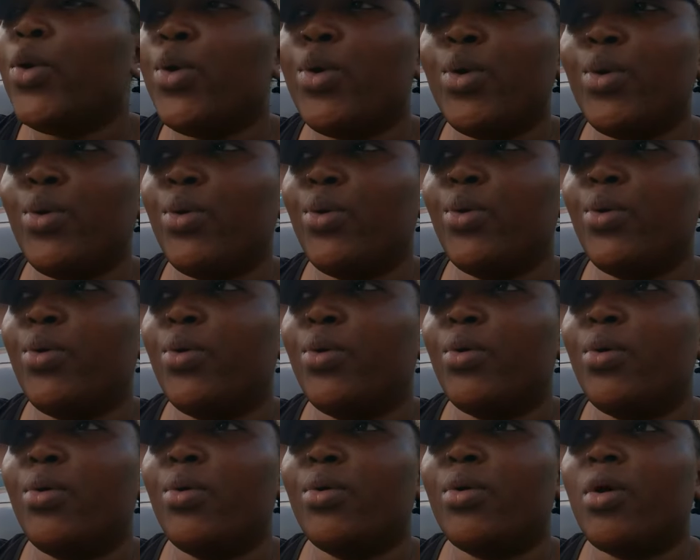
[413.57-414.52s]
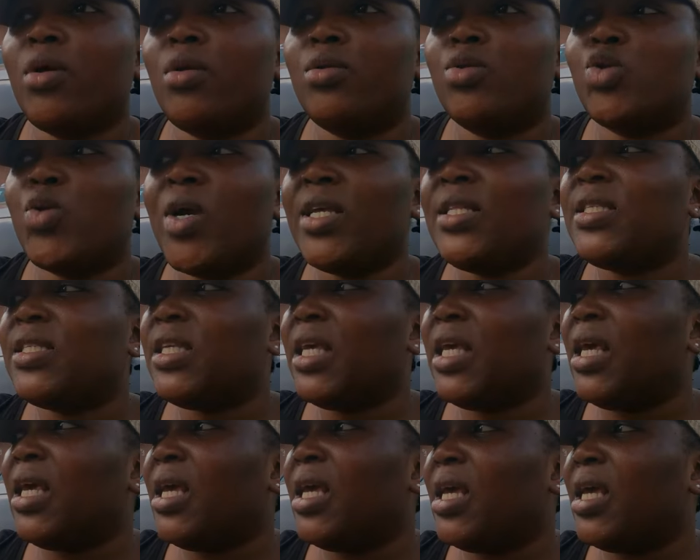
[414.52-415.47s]
No, no, no, no, no.
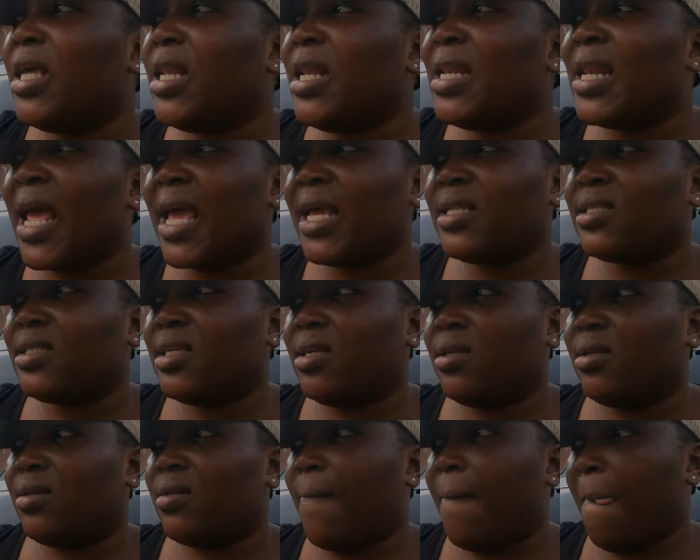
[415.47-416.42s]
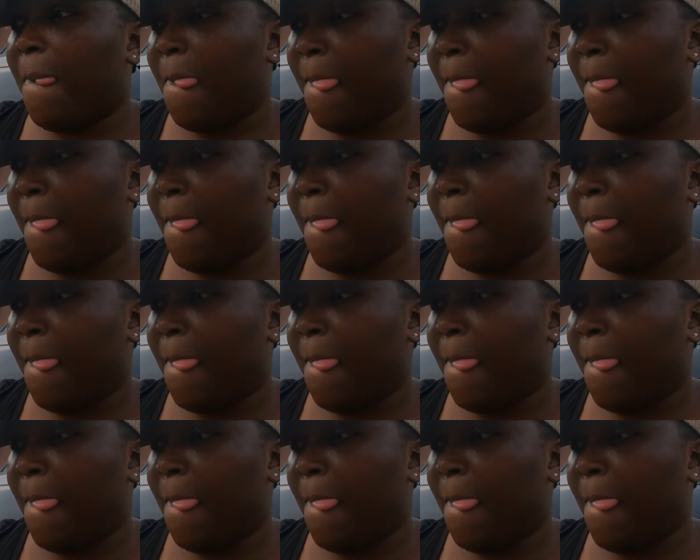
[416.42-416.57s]
twenty nineteen.